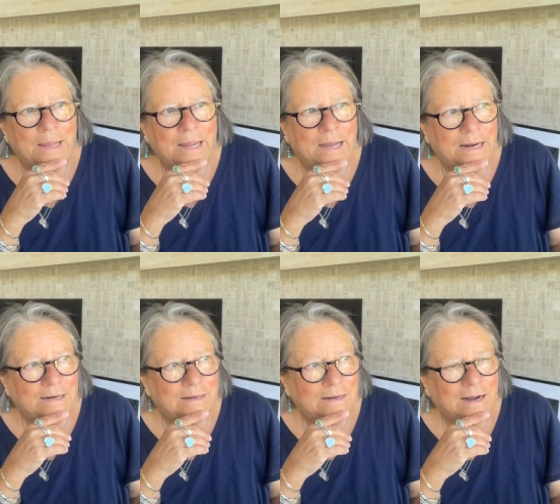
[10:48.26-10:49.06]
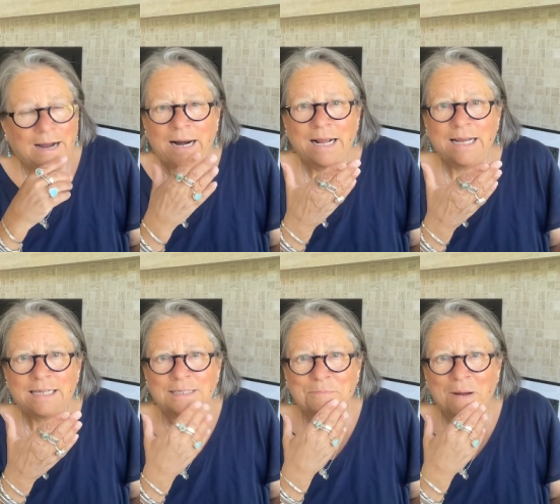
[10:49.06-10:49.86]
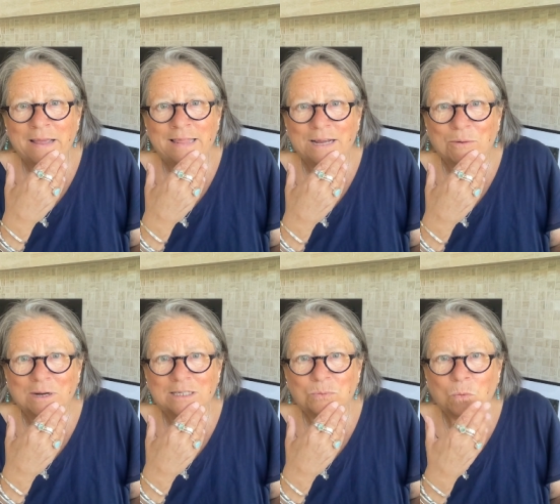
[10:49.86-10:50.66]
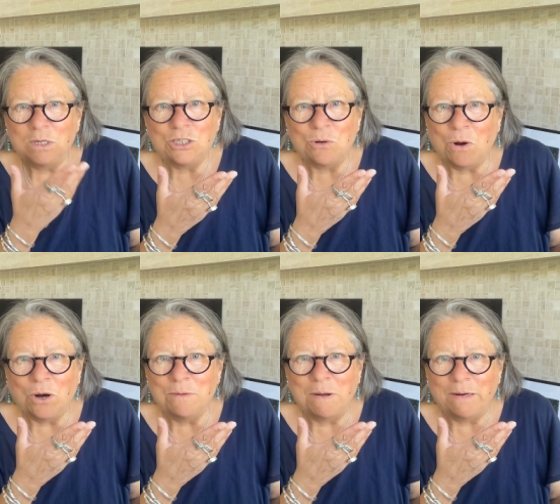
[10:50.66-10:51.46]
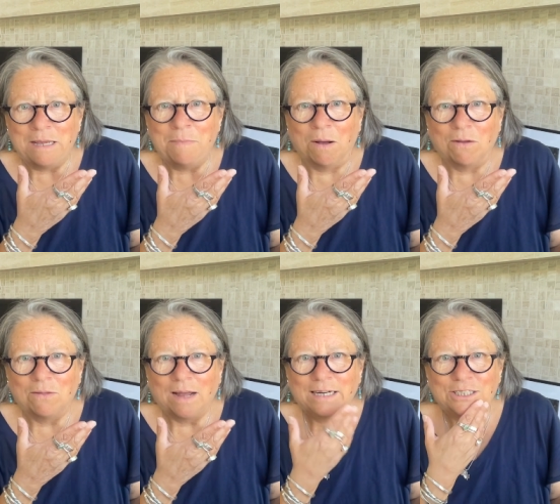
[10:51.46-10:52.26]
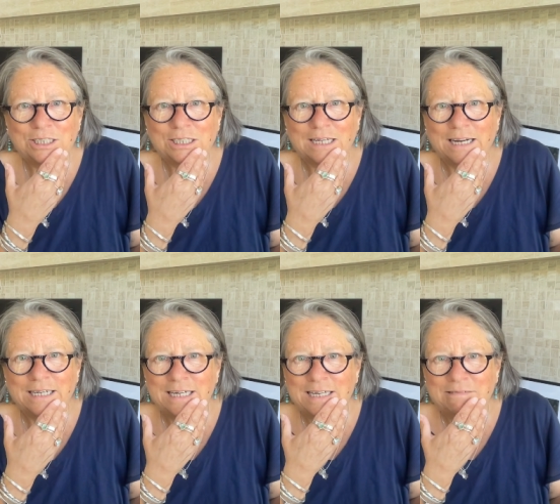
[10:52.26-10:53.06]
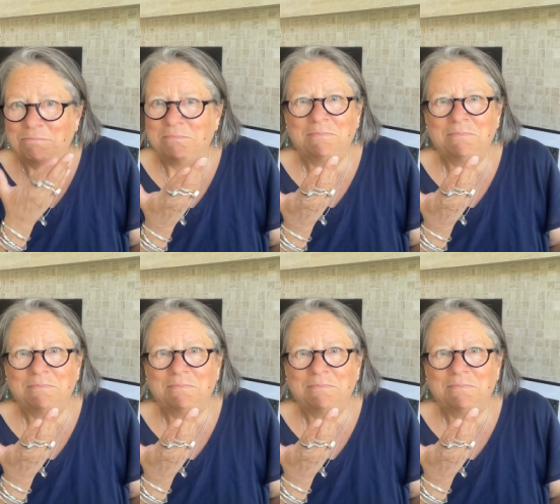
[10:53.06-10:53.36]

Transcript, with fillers: and and i guess my thing was what's so hard about email i just i didn't